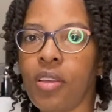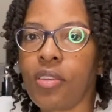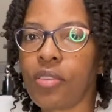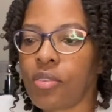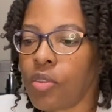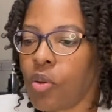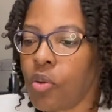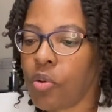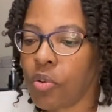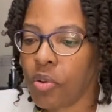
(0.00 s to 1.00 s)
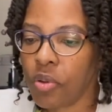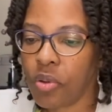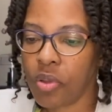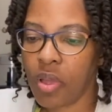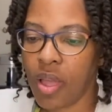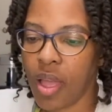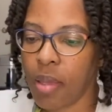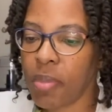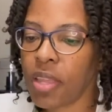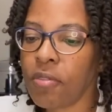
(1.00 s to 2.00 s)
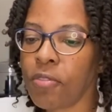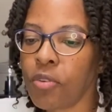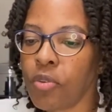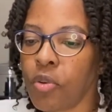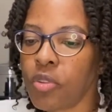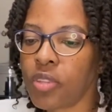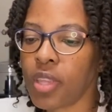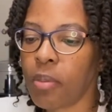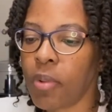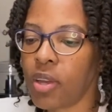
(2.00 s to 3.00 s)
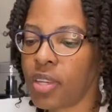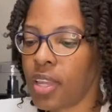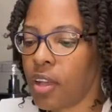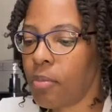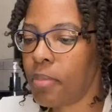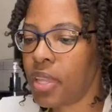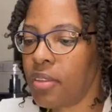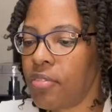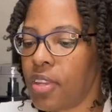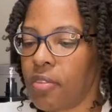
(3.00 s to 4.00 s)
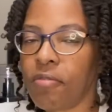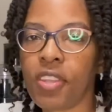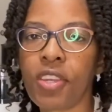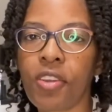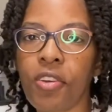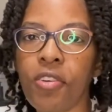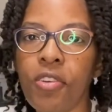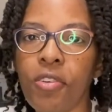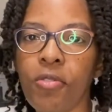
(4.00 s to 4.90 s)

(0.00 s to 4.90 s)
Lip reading: So I made a few notes about the health benefit of vinegar,